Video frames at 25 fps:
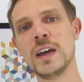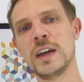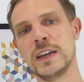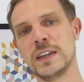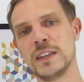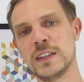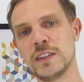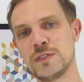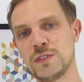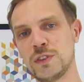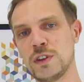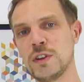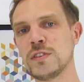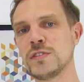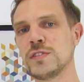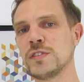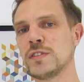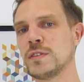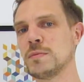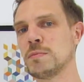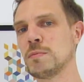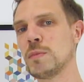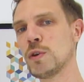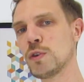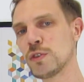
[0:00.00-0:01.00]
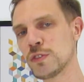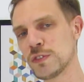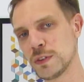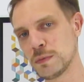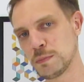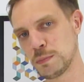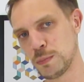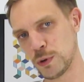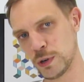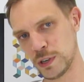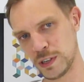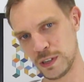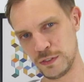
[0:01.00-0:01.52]
it is also the most
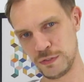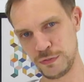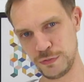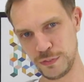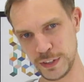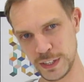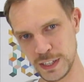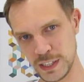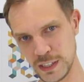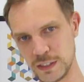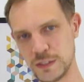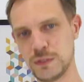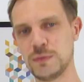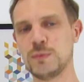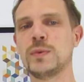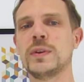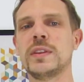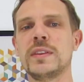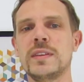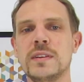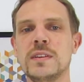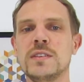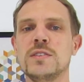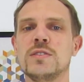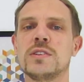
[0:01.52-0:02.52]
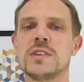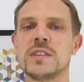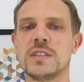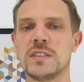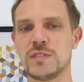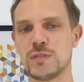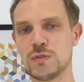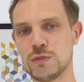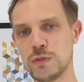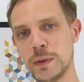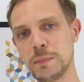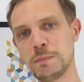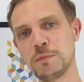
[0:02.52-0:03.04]
important field within your
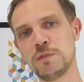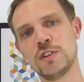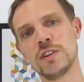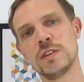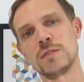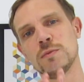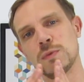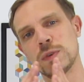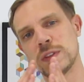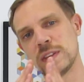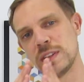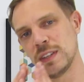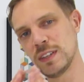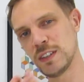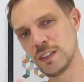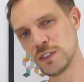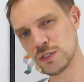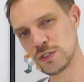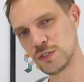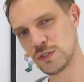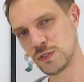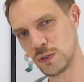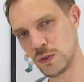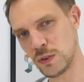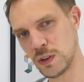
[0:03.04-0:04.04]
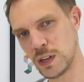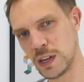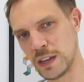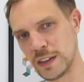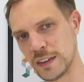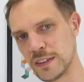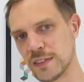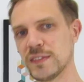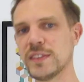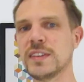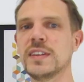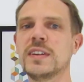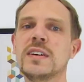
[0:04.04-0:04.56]
description, within your store
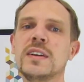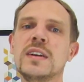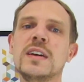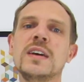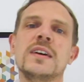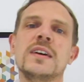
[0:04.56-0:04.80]
listing,